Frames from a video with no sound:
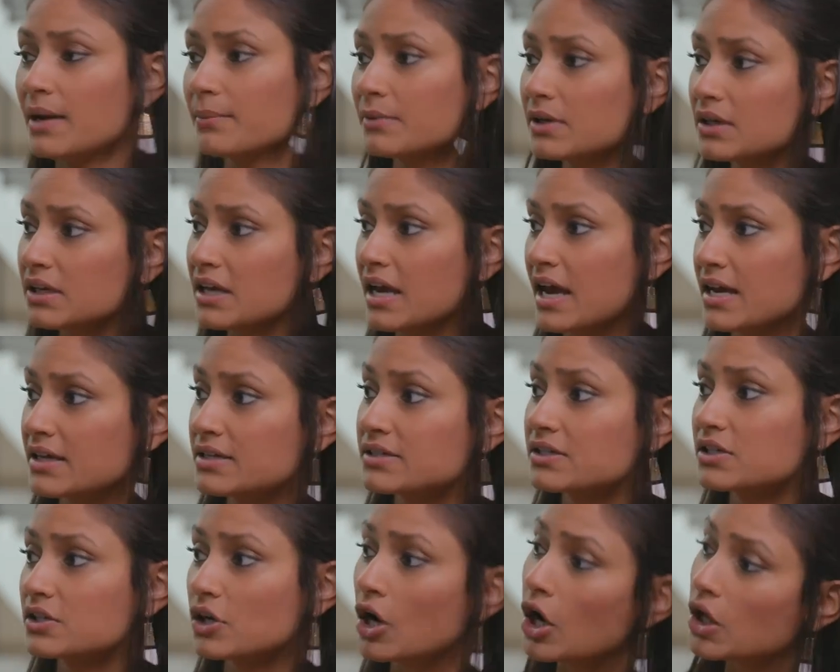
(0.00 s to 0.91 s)
I'm gonna
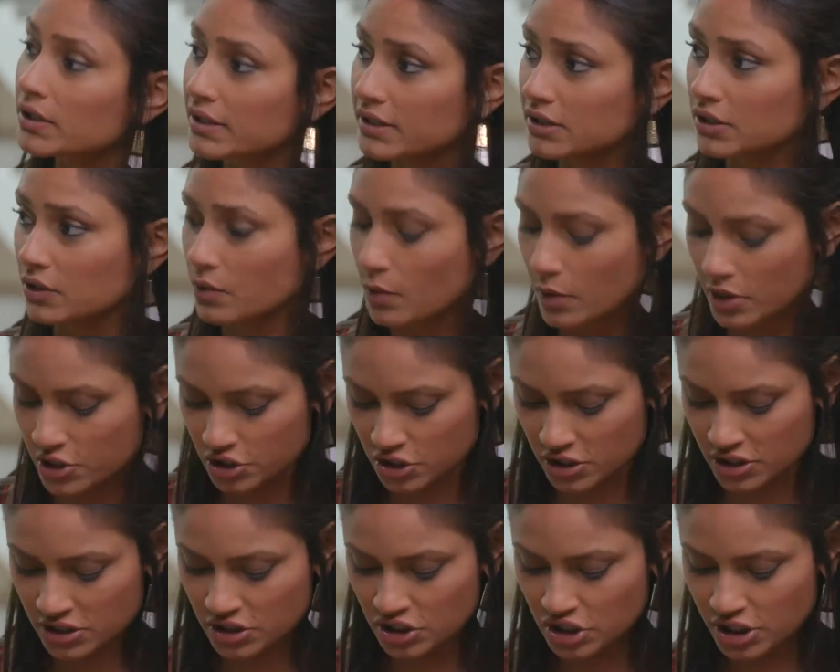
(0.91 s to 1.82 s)
ask Colleen a
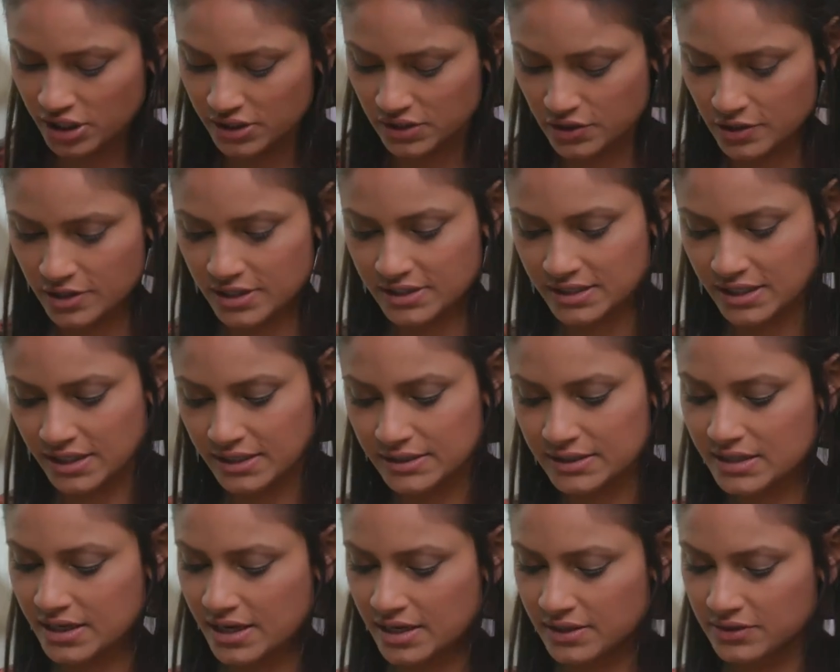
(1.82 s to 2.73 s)
question. She has thirty
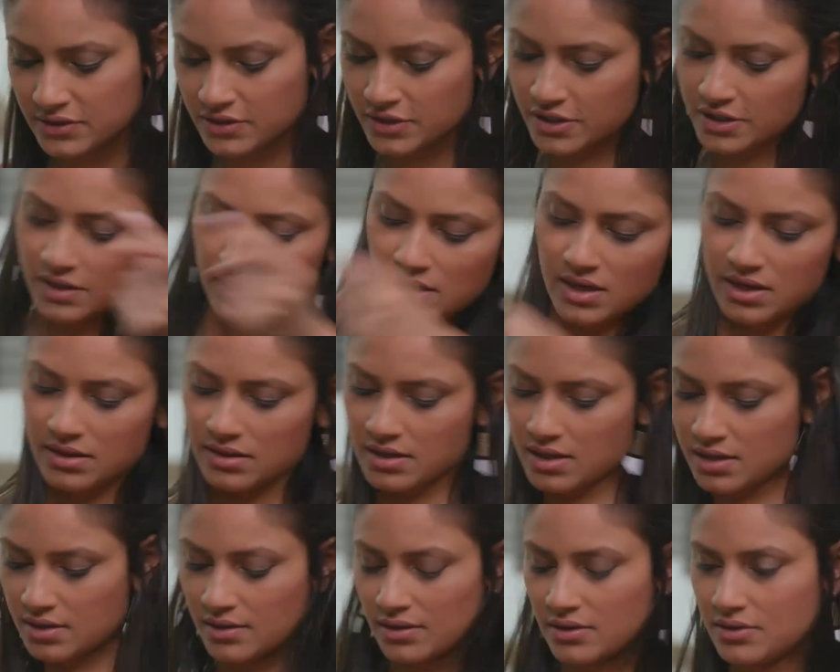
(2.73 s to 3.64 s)
seconds to answer, and
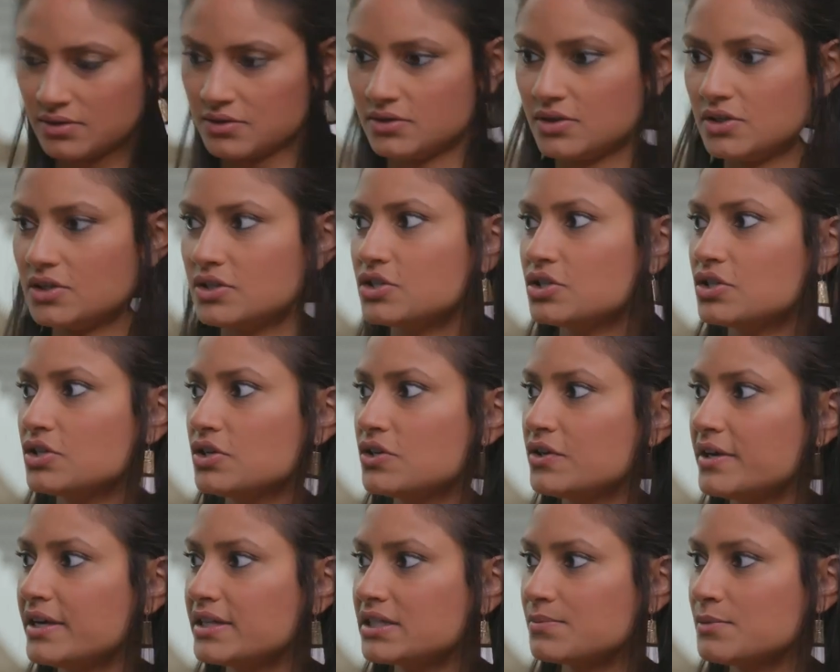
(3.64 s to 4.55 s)
then
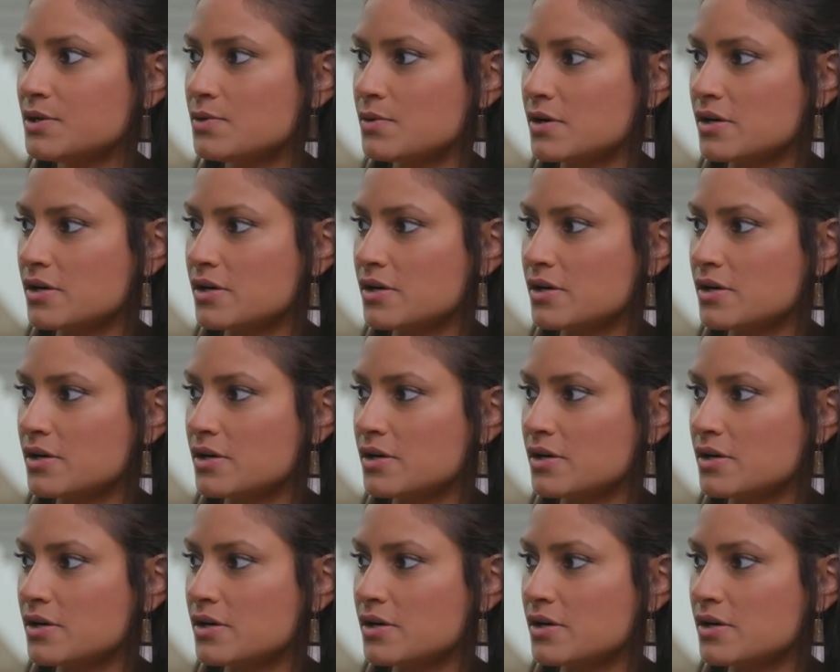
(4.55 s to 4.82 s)
she'll ask me